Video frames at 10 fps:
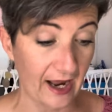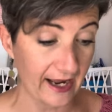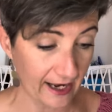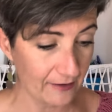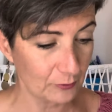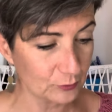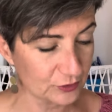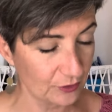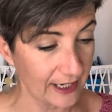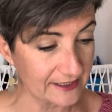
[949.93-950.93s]
I have
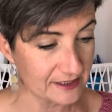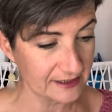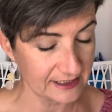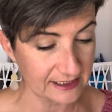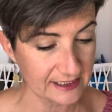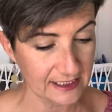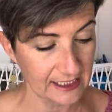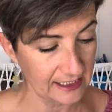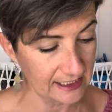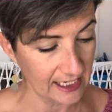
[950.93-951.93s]
also entered it
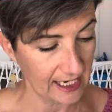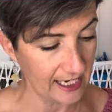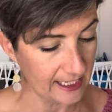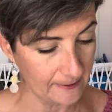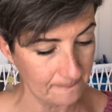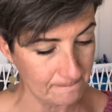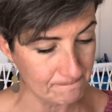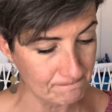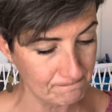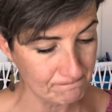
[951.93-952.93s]
in a,
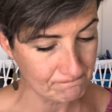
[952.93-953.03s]
um,